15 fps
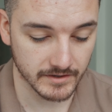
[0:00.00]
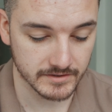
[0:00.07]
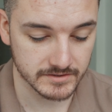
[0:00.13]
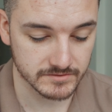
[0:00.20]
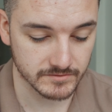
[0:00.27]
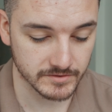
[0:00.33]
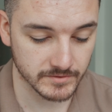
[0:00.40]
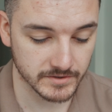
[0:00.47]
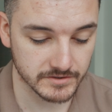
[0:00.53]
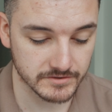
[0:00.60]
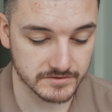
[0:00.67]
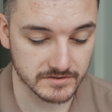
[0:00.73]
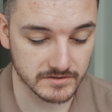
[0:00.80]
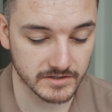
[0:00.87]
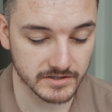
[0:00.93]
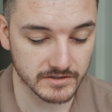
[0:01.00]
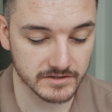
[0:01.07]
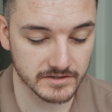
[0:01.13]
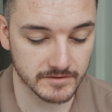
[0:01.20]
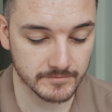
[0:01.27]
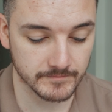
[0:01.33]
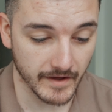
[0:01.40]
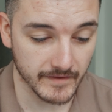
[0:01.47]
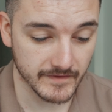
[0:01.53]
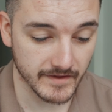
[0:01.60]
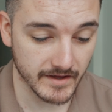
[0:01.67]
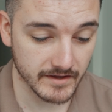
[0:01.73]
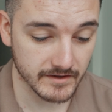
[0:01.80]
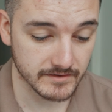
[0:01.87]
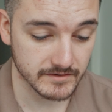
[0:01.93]
So what you want to do is click on them and
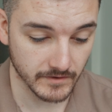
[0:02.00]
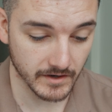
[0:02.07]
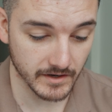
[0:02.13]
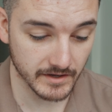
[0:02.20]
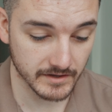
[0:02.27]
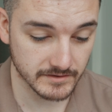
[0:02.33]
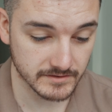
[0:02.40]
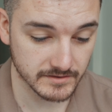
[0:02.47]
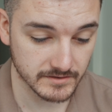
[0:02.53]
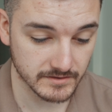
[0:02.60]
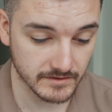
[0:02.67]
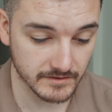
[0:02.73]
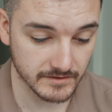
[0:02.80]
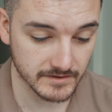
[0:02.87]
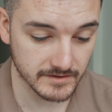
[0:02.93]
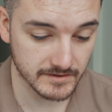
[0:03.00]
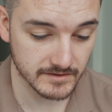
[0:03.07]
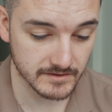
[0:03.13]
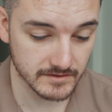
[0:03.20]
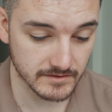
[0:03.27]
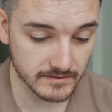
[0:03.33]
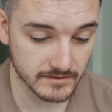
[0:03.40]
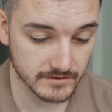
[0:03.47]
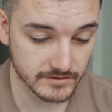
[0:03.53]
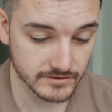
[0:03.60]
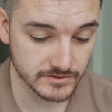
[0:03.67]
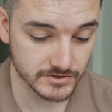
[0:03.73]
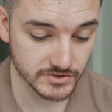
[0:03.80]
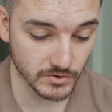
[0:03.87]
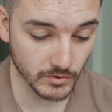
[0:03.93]
then find the
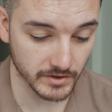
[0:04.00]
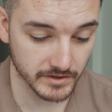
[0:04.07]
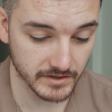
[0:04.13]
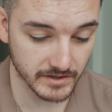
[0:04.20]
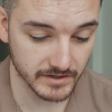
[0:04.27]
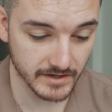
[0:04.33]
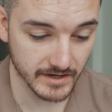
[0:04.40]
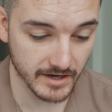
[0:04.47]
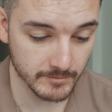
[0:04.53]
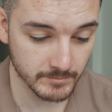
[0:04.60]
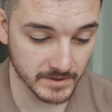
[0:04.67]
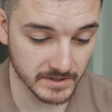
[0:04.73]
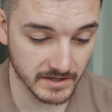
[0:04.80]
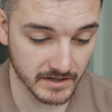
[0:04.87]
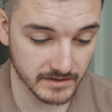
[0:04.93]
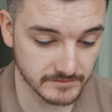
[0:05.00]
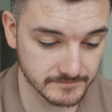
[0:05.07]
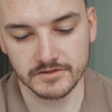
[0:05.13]
shortcut app again.